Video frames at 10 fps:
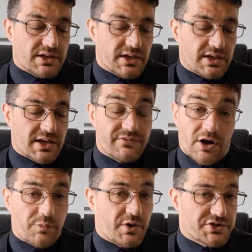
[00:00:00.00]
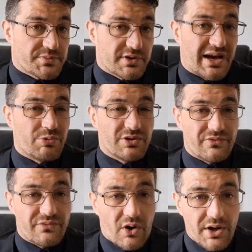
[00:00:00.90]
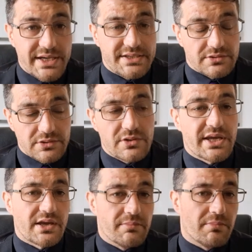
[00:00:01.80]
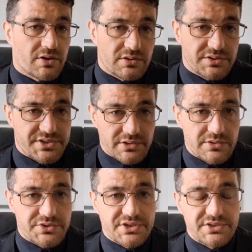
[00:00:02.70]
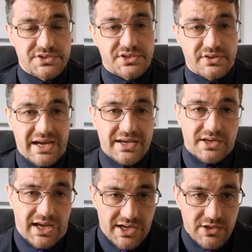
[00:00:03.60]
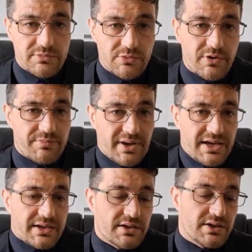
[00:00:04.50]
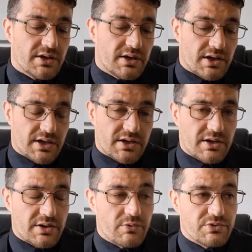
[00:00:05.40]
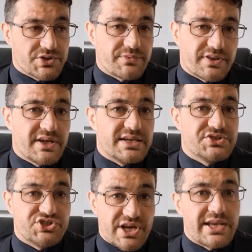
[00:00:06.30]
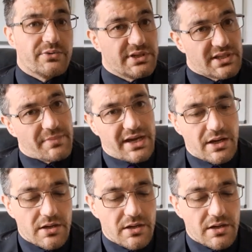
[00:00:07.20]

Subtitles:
If at all possible, I will avoid looking at model solutions so that I come up with my something that is genuinely my